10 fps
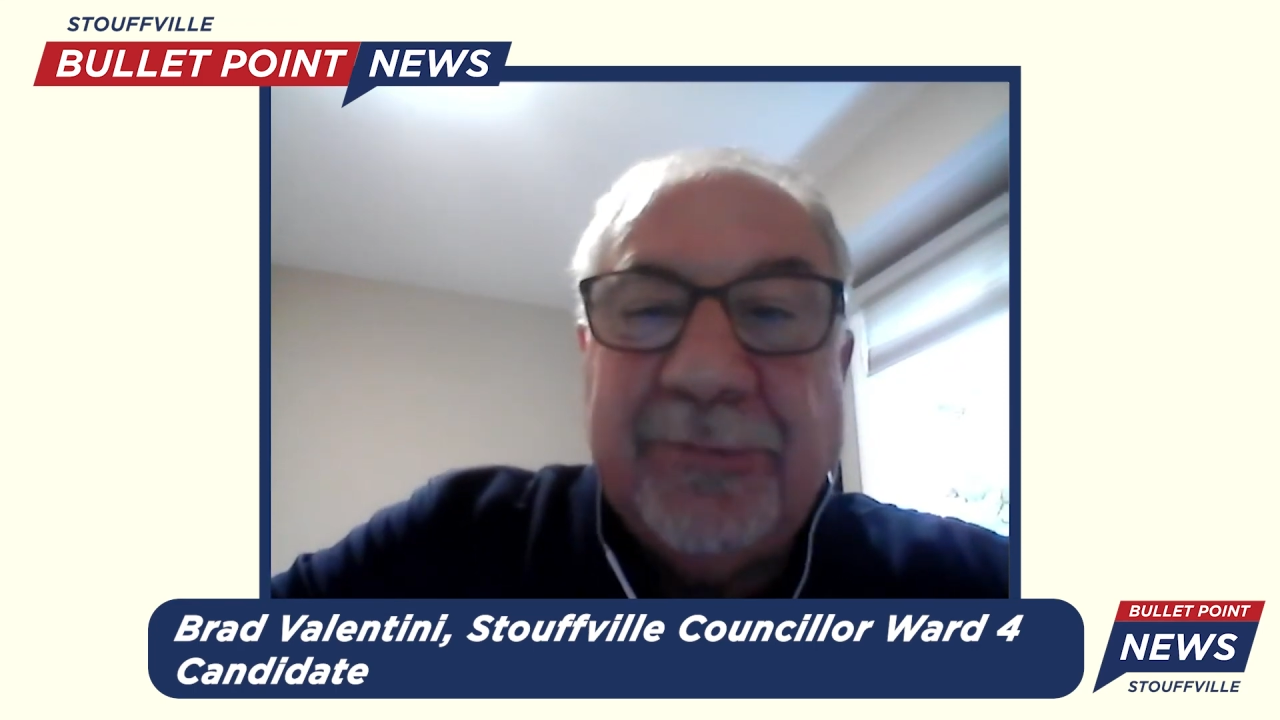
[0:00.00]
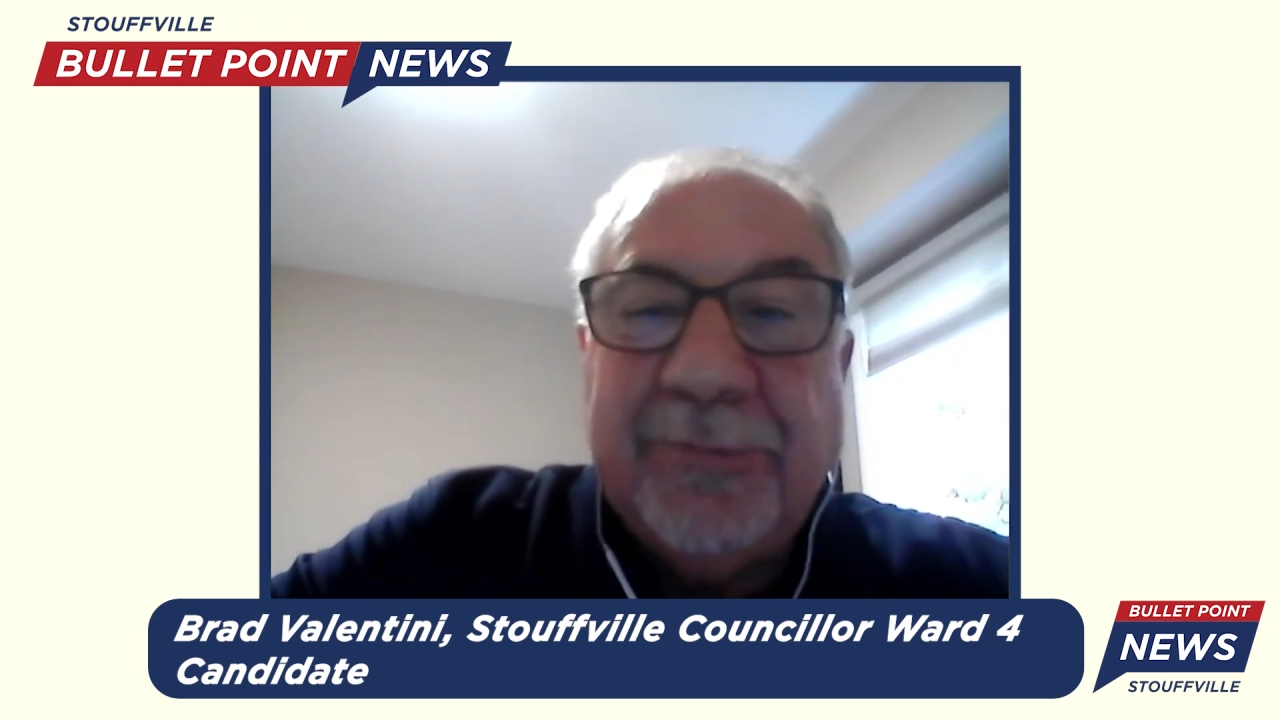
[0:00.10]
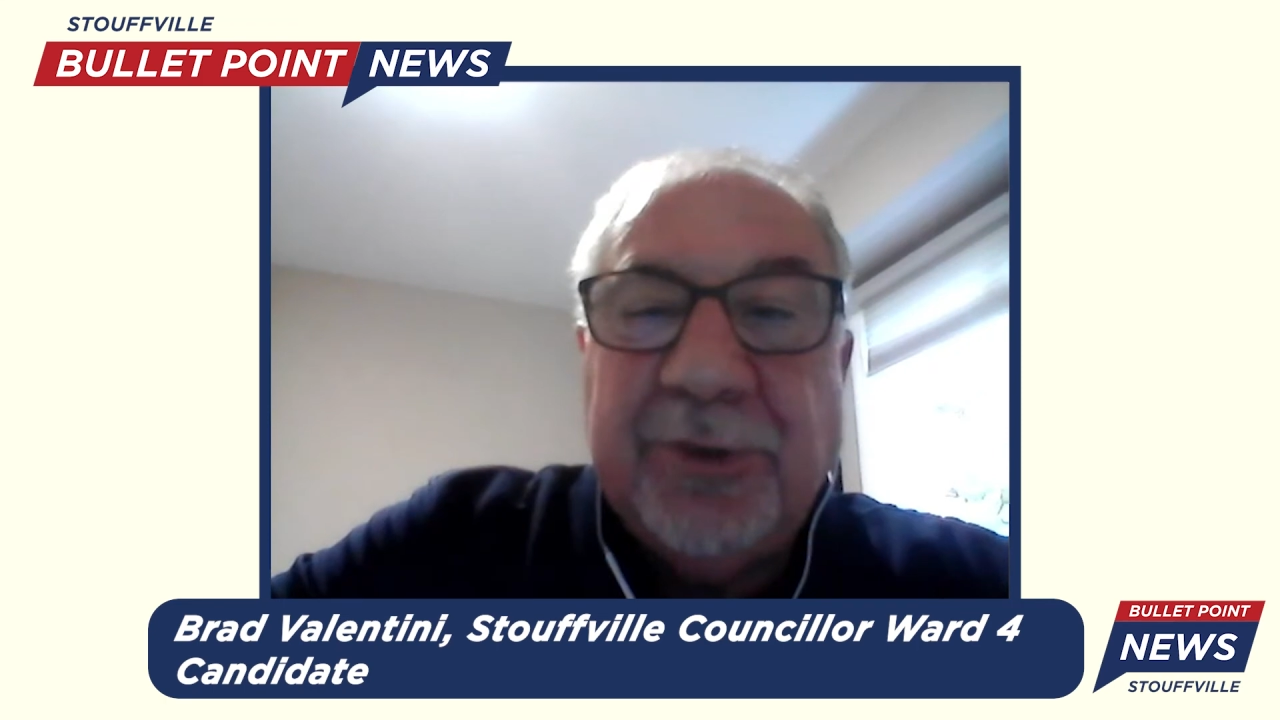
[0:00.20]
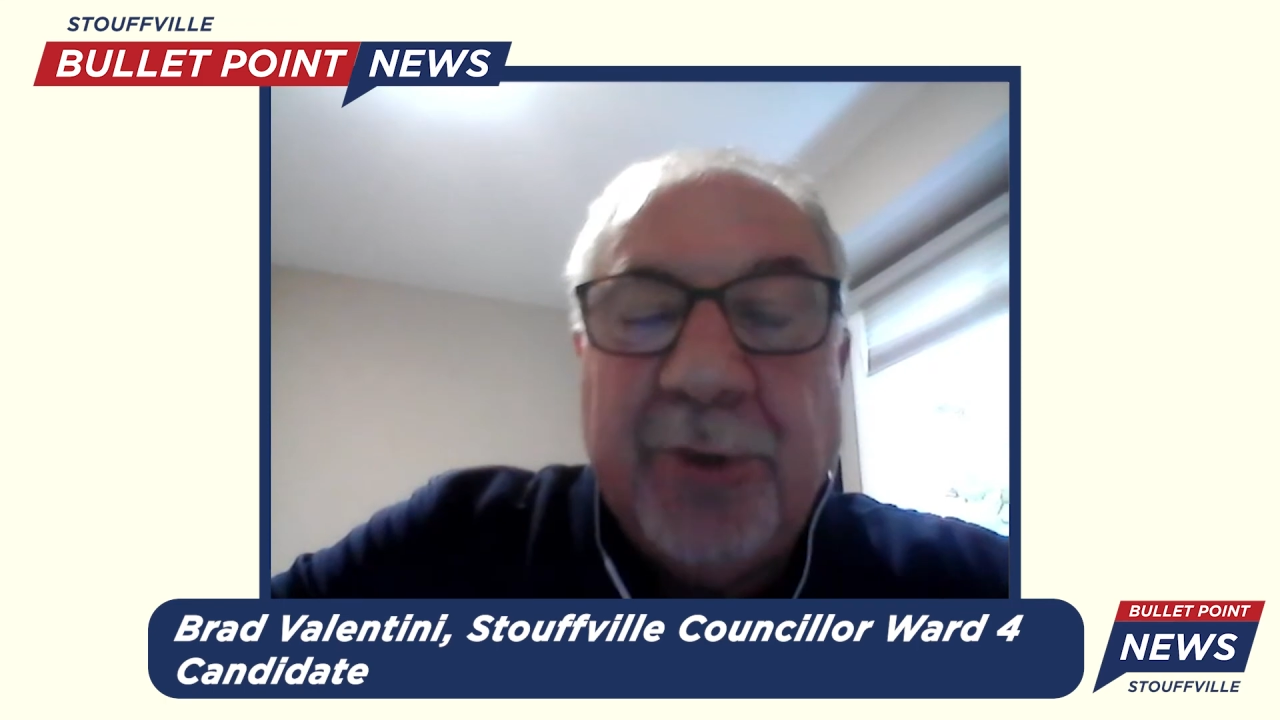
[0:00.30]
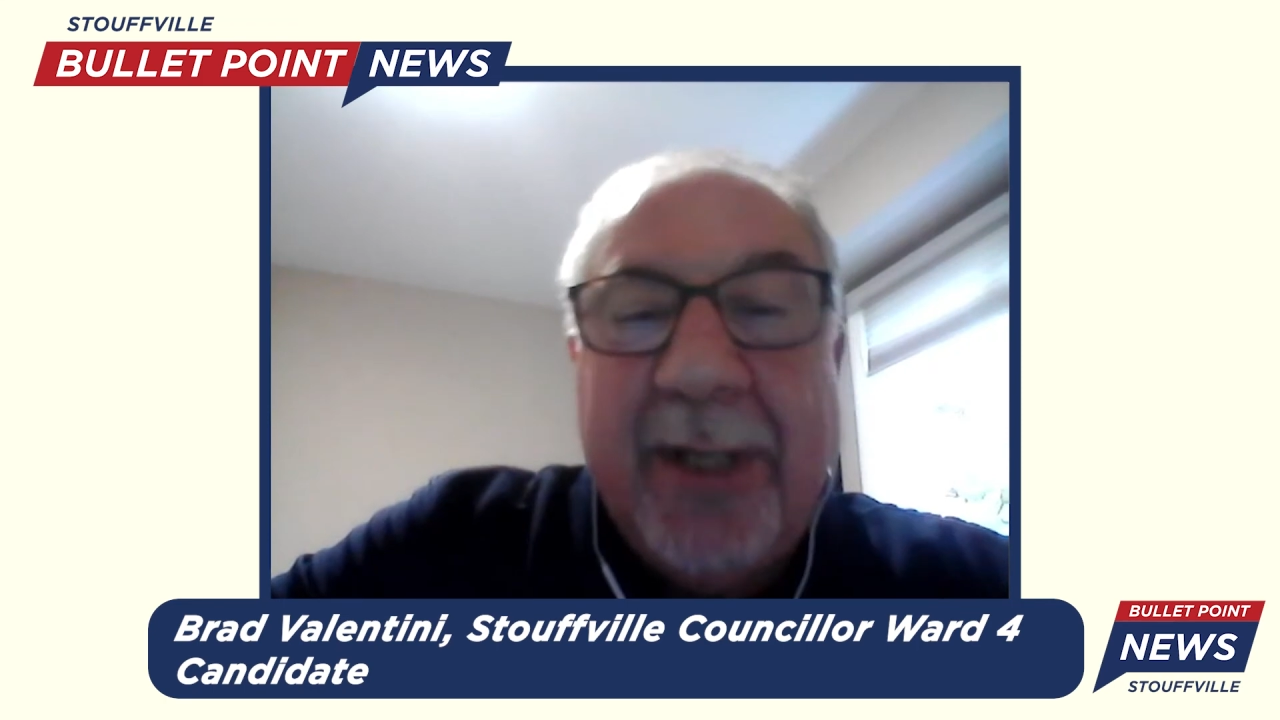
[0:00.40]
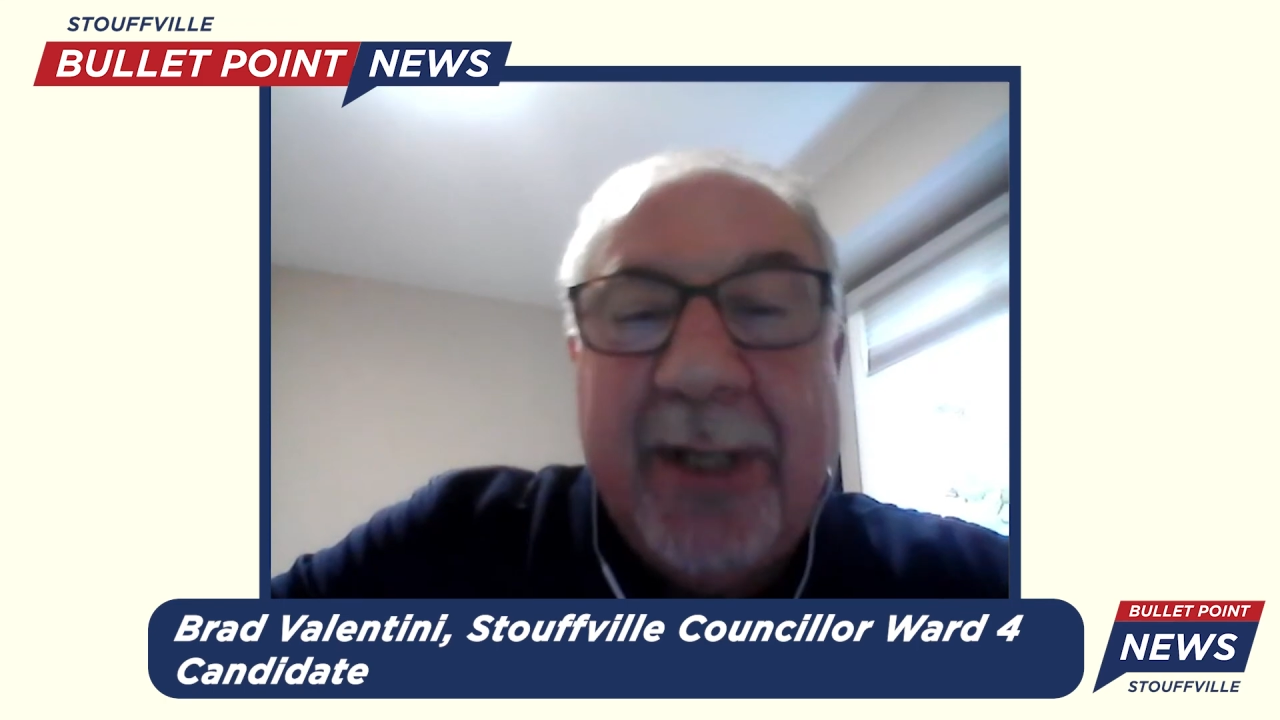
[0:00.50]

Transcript: try